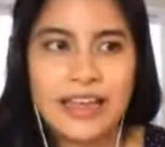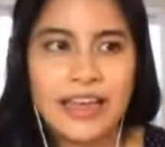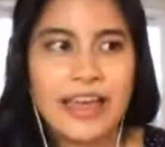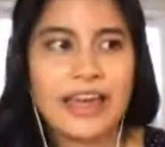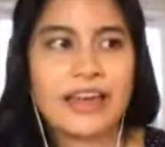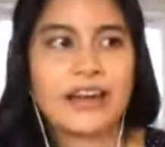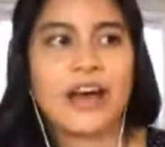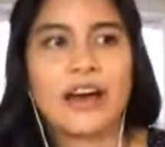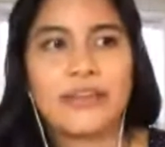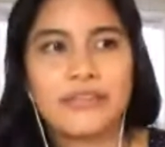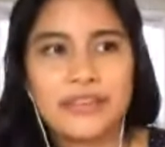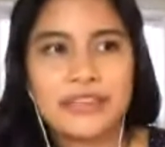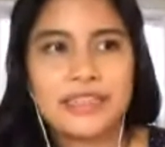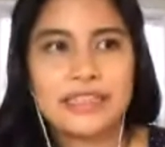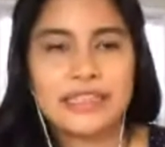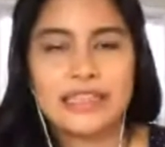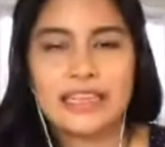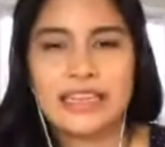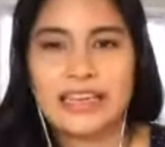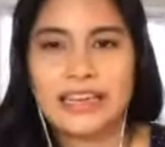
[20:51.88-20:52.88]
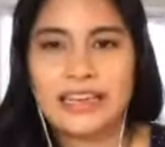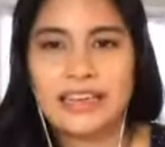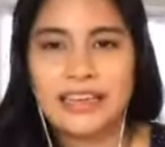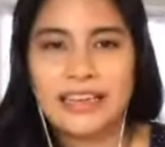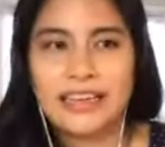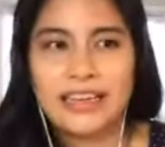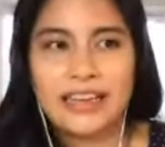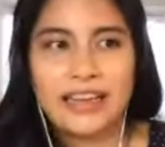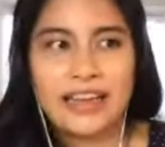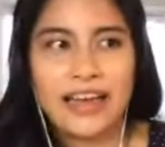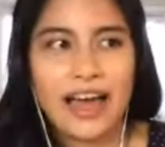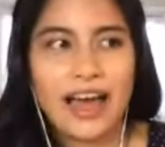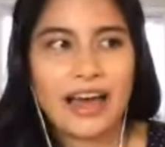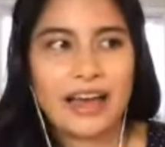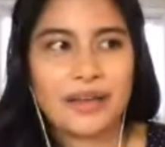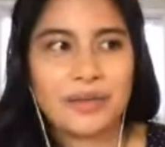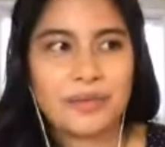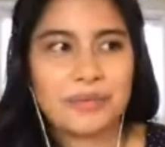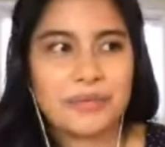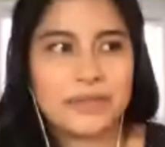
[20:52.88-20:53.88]
and obviously
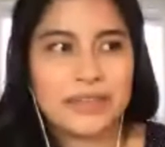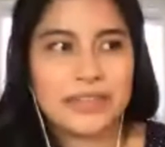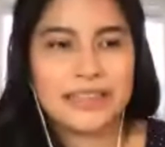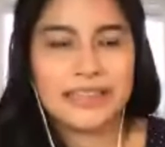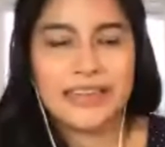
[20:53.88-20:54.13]
um,